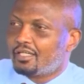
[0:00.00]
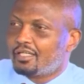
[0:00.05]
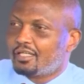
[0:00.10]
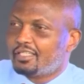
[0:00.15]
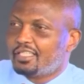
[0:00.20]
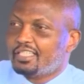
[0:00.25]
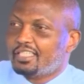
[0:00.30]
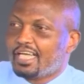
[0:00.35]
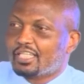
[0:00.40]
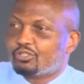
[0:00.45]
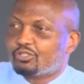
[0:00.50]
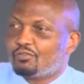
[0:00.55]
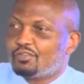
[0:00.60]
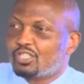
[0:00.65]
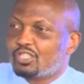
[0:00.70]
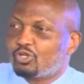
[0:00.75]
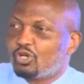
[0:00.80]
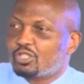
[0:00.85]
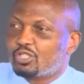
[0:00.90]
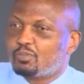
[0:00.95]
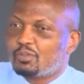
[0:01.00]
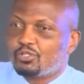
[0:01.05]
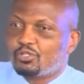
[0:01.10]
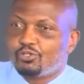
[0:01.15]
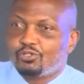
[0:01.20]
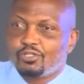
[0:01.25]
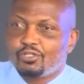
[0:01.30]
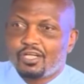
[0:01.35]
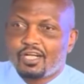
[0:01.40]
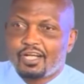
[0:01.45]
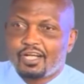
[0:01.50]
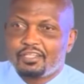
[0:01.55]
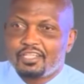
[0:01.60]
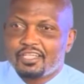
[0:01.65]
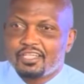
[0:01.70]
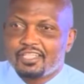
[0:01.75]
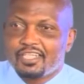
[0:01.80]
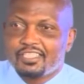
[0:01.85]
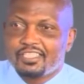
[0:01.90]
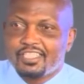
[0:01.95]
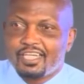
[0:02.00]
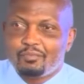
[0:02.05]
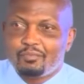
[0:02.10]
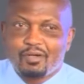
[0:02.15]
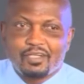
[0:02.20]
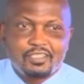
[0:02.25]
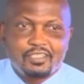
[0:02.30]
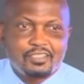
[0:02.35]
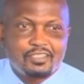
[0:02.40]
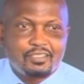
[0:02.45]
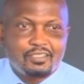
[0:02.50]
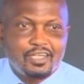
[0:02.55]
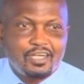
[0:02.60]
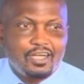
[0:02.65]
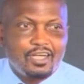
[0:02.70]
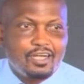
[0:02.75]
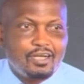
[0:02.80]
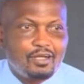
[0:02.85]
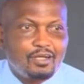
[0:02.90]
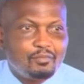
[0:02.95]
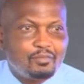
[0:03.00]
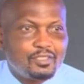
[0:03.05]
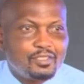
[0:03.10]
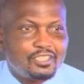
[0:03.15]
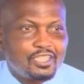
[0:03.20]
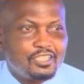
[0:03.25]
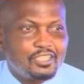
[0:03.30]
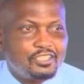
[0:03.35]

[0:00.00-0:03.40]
Leaders of this hospital, I think the chairman, uh, Mr.